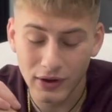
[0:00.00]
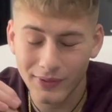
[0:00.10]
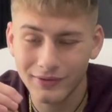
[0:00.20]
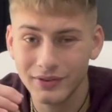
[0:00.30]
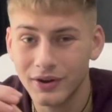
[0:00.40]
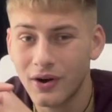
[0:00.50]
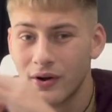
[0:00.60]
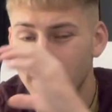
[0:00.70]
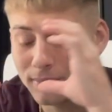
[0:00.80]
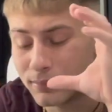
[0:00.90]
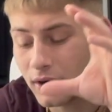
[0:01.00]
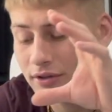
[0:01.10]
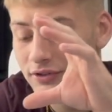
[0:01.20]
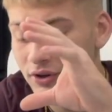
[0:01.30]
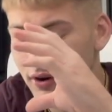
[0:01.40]
However, there are a
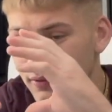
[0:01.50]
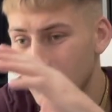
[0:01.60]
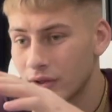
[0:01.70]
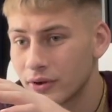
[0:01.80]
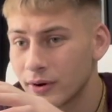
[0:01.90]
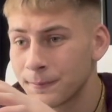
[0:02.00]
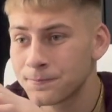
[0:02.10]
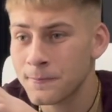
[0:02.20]
bunch of other,